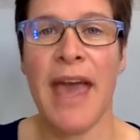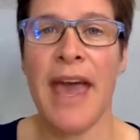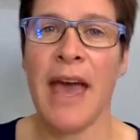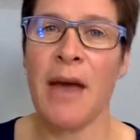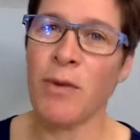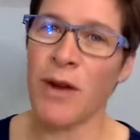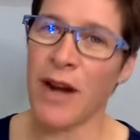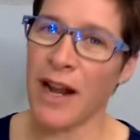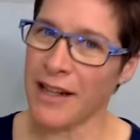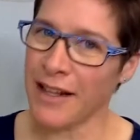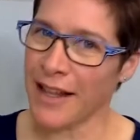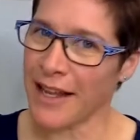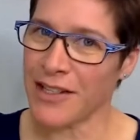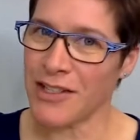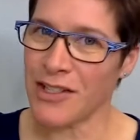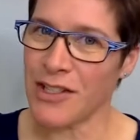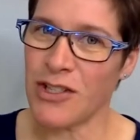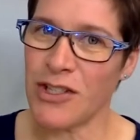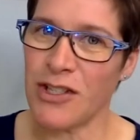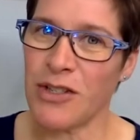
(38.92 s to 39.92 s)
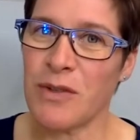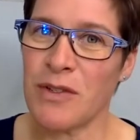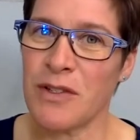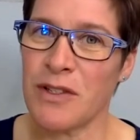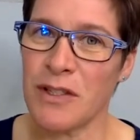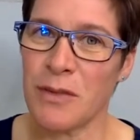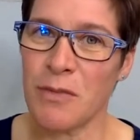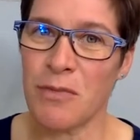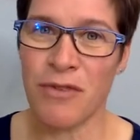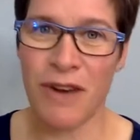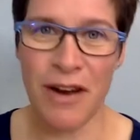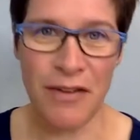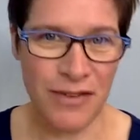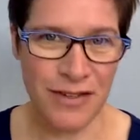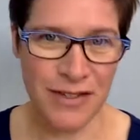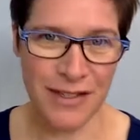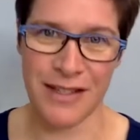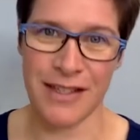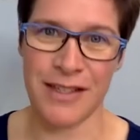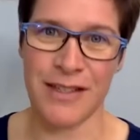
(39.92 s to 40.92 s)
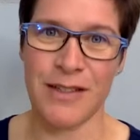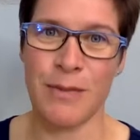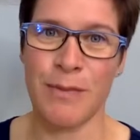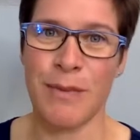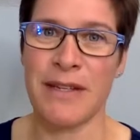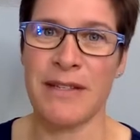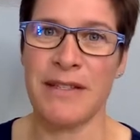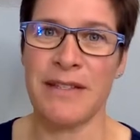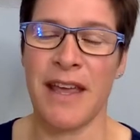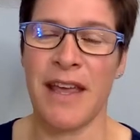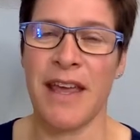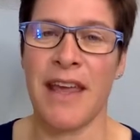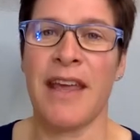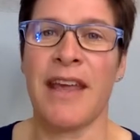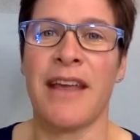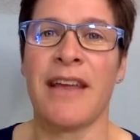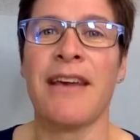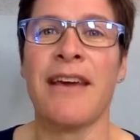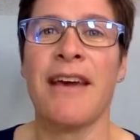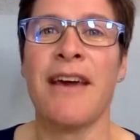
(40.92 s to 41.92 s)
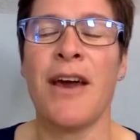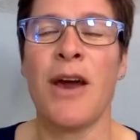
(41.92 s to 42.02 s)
And what I'd like to do is to preface this by saying